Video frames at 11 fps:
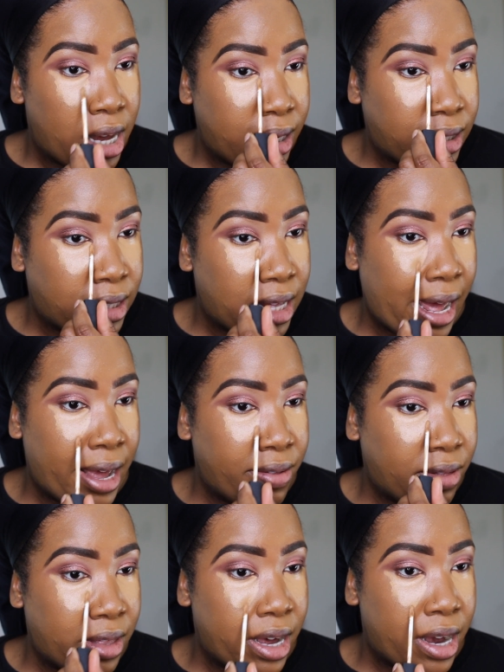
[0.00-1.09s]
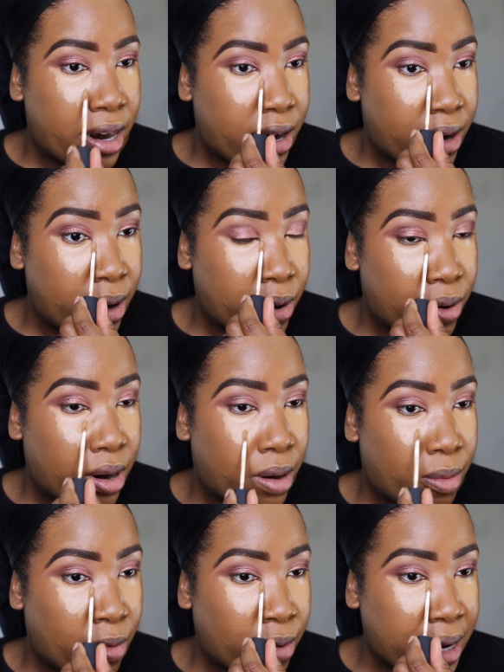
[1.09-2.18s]
is that their
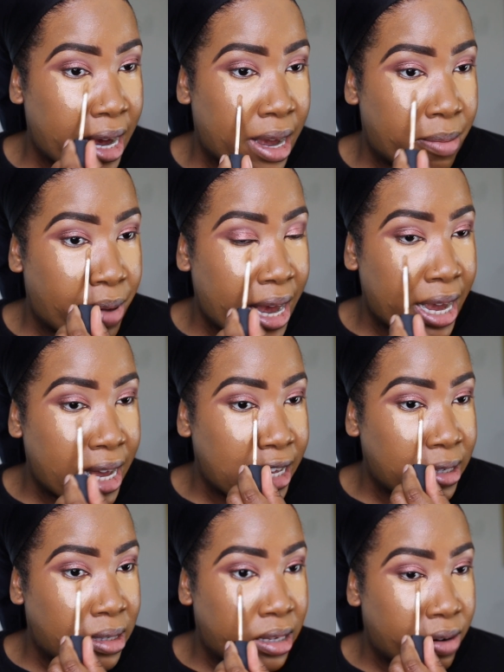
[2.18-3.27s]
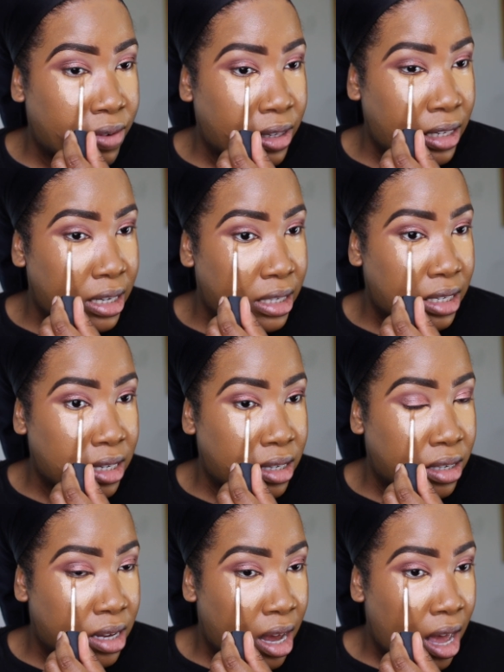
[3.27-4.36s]
campaigns, their
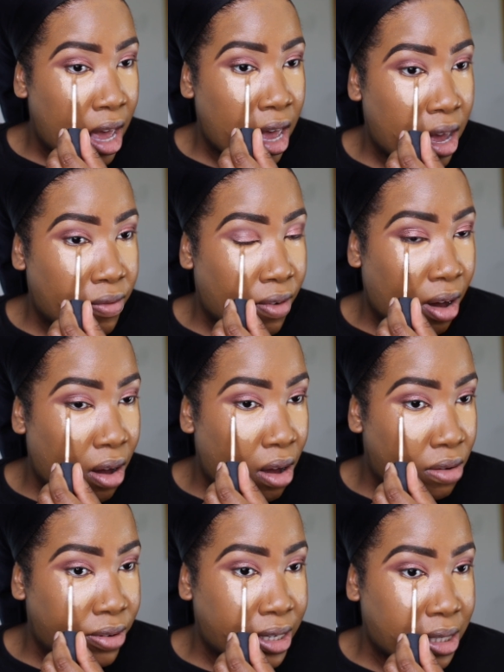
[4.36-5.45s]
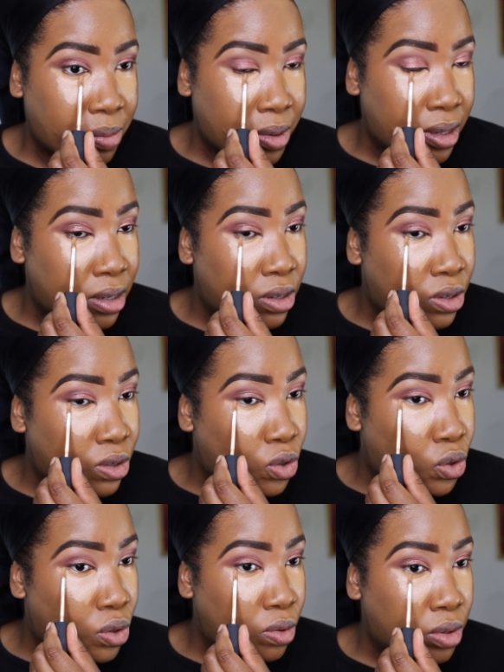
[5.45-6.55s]
releases, have always been
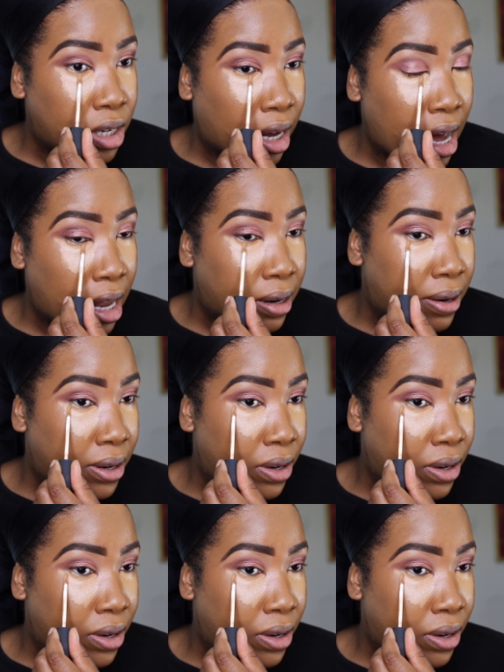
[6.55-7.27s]
true to color.